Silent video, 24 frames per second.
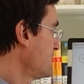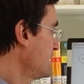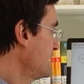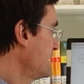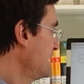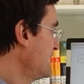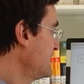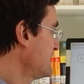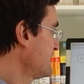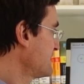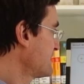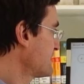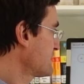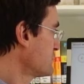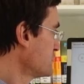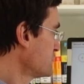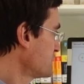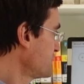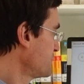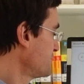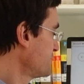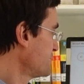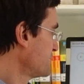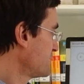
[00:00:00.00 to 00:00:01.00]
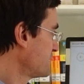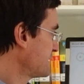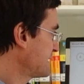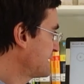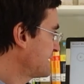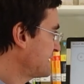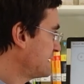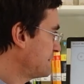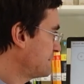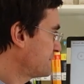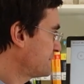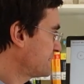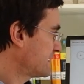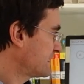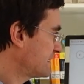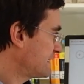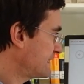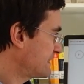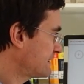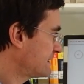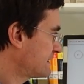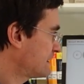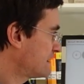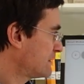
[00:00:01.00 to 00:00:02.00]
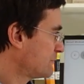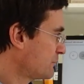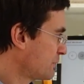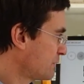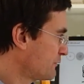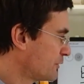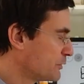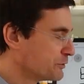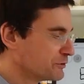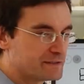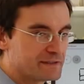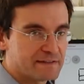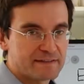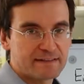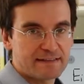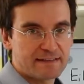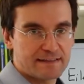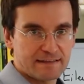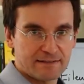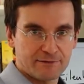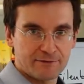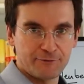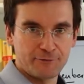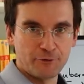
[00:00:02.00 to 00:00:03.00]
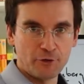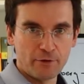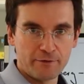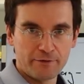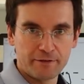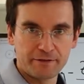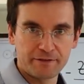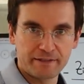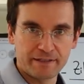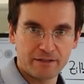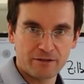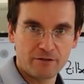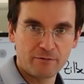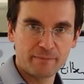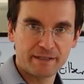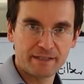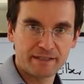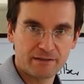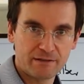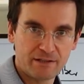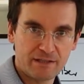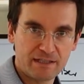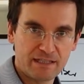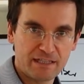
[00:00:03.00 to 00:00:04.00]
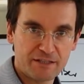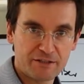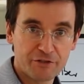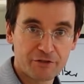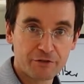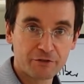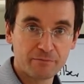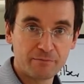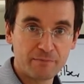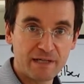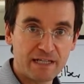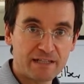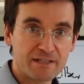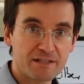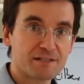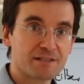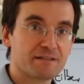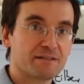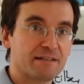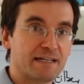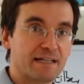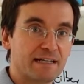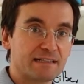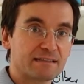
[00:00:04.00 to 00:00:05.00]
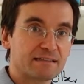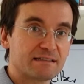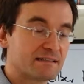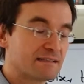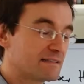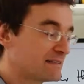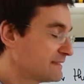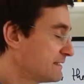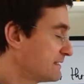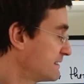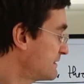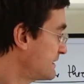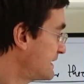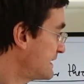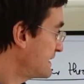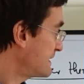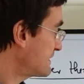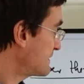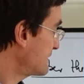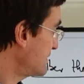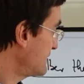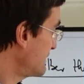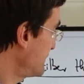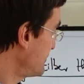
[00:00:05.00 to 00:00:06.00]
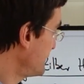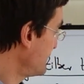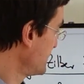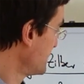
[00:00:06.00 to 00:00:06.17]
It is good to know it's something that we won't discuss further now, but I should mention that if